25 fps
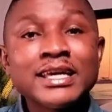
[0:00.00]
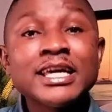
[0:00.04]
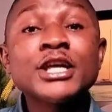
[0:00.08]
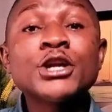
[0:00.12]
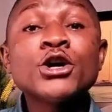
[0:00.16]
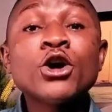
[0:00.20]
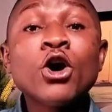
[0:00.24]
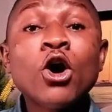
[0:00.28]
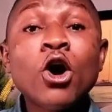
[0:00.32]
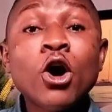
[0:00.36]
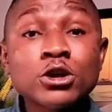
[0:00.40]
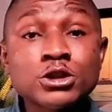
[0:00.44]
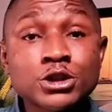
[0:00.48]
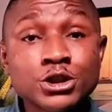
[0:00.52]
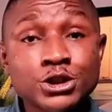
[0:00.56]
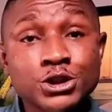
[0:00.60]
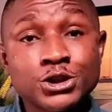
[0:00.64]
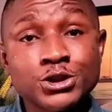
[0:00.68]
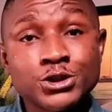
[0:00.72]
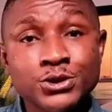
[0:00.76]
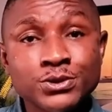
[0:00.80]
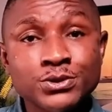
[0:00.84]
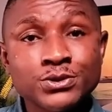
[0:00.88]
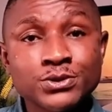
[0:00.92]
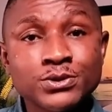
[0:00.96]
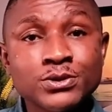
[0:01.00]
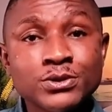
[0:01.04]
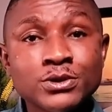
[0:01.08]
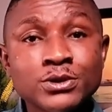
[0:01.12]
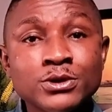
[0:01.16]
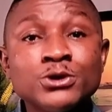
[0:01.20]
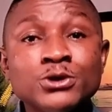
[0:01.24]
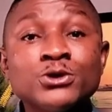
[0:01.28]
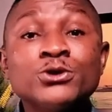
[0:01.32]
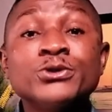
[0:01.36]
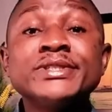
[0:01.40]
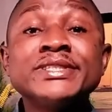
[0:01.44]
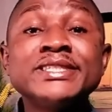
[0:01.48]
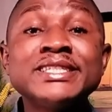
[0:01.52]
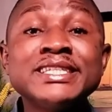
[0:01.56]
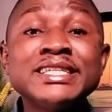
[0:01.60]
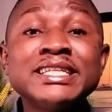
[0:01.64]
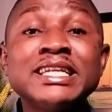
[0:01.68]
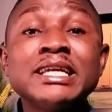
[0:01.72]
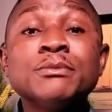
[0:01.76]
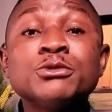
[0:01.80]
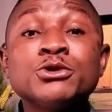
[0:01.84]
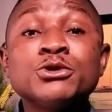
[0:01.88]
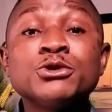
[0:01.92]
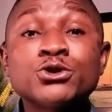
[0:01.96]
it hurts you to
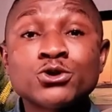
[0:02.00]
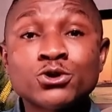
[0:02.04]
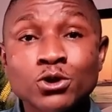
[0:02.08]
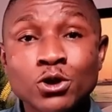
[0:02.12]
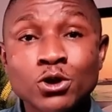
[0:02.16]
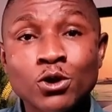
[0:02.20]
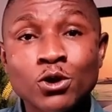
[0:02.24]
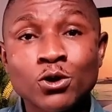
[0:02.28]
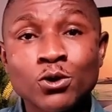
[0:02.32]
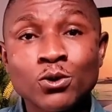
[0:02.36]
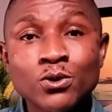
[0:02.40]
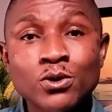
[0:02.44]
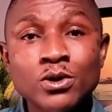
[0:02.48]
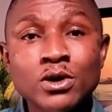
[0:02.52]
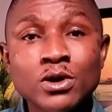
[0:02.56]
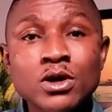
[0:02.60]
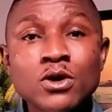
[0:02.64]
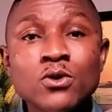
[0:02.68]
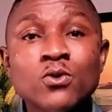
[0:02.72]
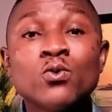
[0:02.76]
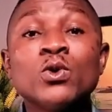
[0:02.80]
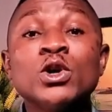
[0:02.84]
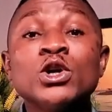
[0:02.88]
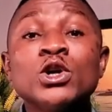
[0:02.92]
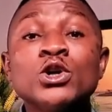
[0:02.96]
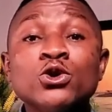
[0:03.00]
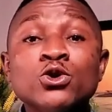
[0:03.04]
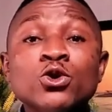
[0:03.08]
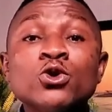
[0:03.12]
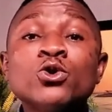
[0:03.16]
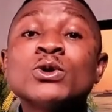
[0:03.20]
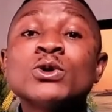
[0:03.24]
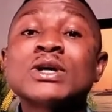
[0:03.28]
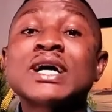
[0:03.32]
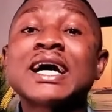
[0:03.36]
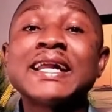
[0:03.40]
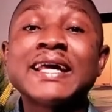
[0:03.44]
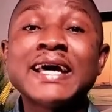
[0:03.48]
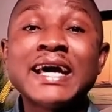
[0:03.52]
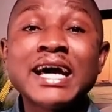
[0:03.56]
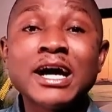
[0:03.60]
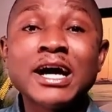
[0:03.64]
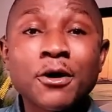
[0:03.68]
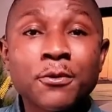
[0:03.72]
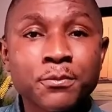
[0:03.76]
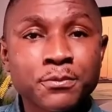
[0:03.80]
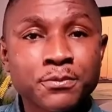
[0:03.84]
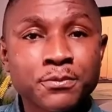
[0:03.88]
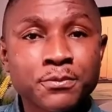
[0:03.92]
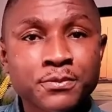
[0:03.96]
see them struggle when you know you can
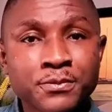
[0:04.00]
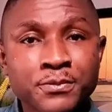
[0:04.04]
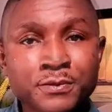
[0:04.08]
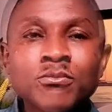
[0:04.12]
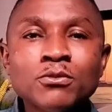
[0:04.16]
help.